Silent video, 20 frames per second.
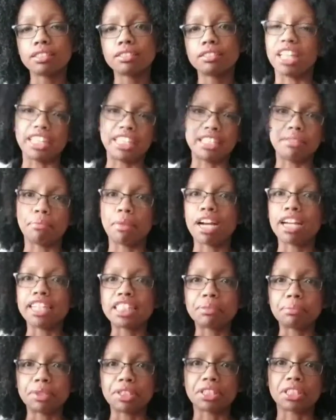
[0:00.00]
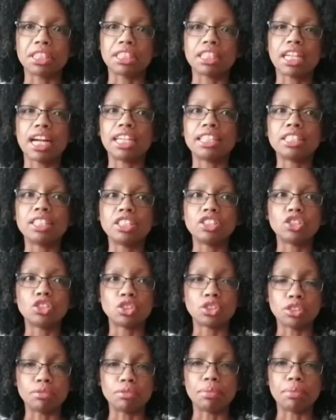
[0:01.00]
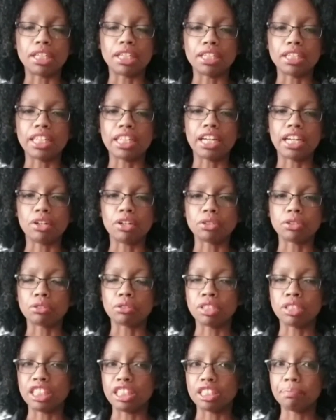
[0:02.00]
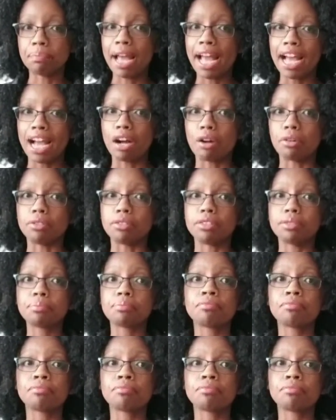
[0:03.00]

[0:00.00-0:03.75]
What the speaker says: Like in my experience, I teach Zumba and I also teach Pound.